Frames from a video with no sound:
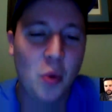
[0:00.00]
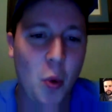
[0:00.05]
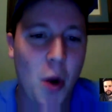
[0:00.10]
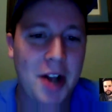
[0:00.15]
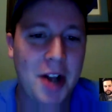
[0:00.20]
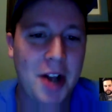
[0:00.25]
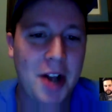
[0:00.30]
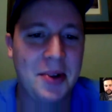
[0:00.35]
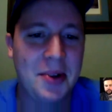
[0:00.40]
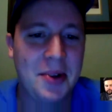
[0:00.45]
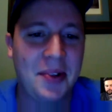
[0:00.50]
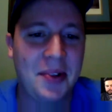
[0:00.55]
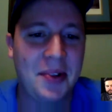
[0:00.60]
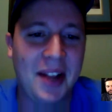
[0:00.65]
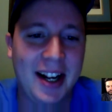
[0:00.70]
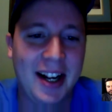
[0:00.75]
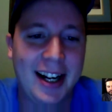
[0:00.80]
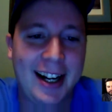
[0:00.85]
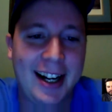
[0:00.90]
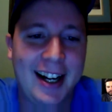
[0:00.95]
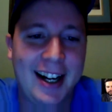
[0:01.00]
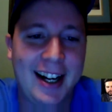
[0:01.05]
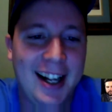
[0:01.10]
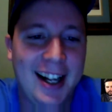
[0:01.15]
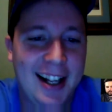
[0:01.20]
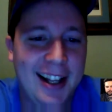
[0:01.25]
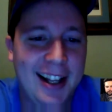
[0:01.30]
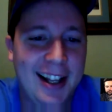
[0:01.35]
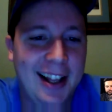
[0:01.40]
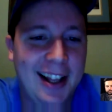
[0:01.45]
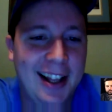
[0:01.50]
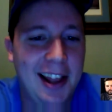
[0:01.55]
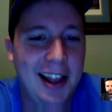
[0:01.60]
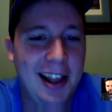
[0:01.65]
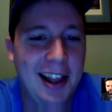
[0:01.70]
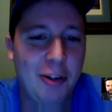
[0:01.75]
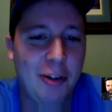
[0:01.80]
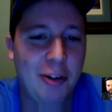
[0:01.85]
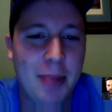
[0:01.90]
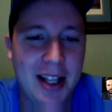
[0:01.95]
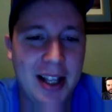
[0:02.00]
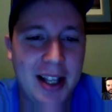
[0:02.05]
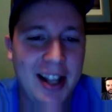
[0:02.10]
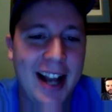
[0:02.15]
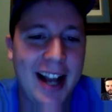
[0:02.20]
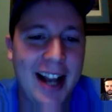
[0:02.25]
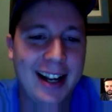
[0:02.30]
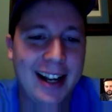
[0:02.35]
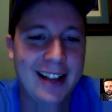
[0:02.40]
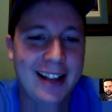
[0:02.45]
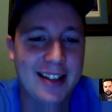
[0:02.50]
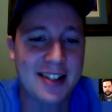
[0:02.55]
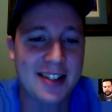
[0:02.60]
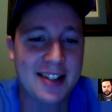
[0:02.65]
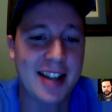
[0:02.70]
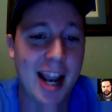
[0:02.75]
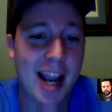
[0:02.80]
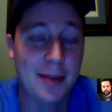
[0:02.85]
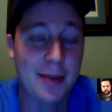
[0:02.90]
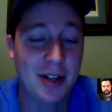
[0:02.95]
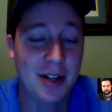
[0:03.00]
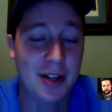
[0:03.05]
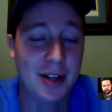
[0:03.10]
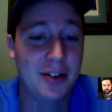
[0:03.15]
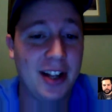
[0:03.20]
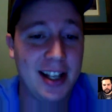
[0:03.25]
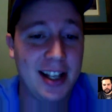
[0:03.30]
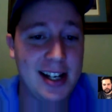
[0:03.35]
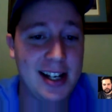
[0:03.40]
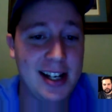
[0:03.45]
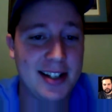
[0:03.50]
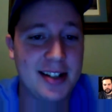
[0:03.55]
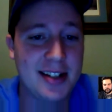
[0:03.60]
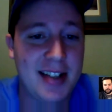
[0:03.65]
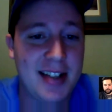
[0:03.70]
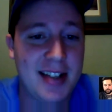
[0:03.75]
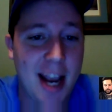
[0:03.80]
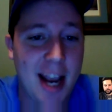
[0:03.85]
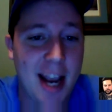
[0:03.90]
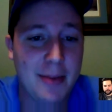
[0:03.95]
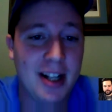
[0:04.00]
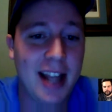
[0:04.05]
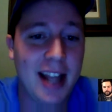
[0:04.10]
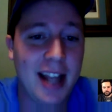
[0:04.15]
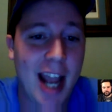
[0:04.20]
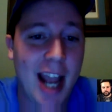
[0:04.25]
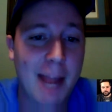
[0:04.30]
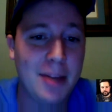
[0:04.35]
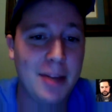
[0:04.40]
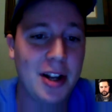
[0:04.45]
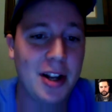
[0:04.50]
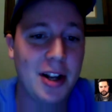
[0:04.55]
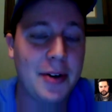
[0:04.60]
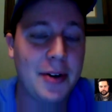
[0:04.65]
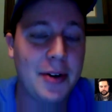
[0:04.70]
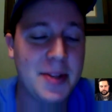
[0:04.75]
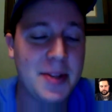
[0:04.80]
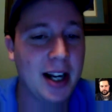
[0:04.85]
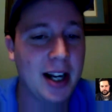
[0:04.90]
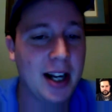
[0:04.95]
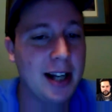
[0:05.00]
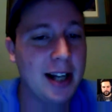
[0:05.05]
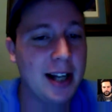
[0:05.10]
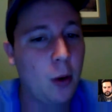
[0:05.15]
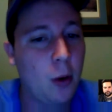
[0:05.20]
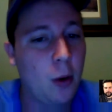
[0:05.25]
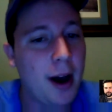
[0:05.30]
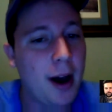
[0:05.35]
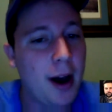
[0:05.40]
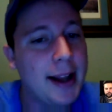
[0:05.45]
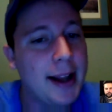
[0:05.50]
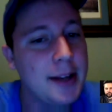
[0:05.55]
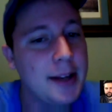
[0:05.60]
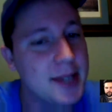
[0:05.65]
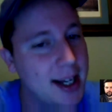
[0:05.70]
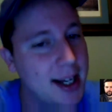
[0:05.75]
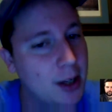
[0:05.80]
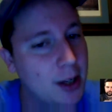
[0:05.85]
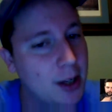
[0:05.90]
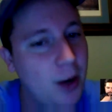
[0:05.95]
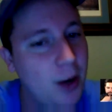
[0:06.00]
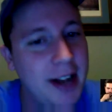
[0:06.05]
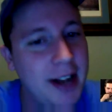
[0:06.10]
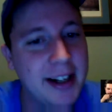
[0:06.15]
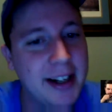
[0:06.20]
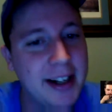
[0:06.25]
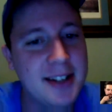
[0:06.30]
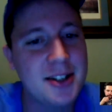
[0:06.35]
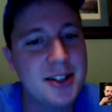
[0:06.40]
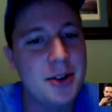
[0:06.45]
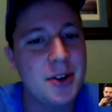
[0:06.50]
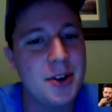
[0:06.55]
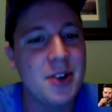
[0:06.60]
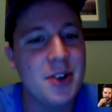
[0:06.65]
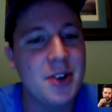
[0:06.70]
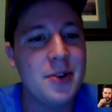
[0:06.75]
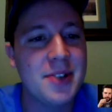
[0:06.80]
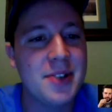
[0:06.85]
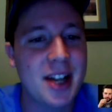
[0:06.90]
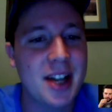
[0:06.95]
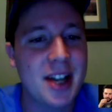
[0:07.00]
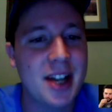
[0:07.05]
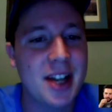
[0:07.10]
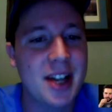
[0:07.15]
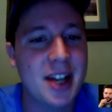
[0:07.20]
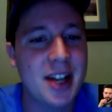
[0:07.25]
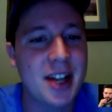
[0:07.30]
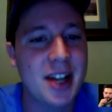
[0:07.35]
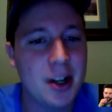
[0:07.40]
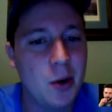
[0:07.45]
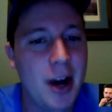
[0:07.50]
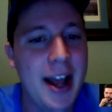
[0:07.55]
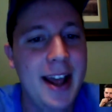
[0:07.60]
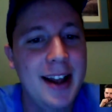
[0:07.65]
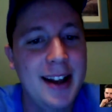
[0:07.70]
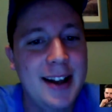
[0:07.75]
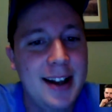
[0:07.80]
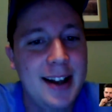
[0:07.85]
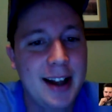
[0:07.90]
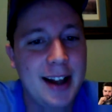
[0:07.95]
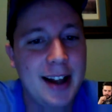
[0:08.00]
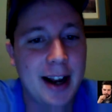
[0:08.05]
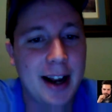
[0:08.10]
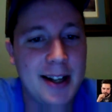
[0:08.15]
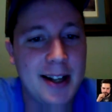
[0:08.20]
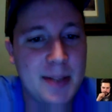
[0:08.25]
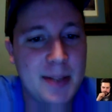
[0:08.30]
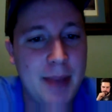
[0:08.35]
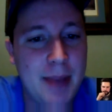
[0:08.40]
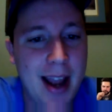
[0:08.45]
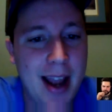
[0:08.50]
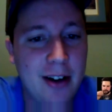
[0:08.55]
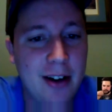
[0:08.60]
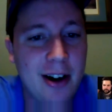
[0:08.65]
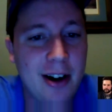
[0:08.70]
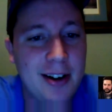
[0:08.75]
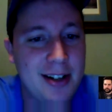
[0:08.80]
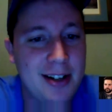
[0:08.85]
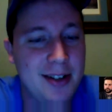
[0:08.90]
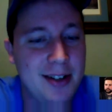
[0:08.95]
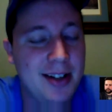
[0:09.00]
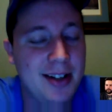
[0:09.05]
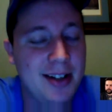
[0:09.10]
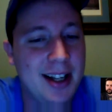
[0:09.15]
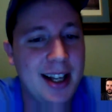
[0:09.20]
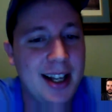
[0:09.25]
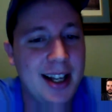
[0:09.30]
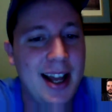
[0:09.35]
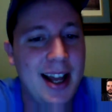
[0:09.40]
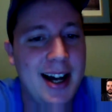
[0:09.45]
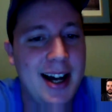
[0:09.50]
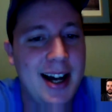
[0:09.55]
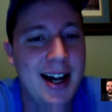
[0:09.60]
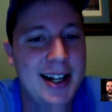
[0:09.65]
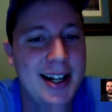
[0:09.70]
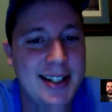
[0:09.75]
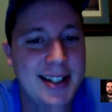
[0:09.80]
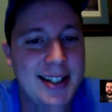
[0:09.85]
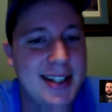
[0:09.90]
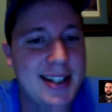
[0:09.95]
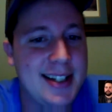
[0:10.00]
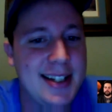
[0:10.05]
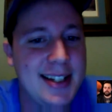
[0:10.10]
what do you think he'll be like in this game? Do you think he has a statement game? He's been kind of quiet. He was kind of quiet against OU. He's kind of quiet against Baylor. Do you think he has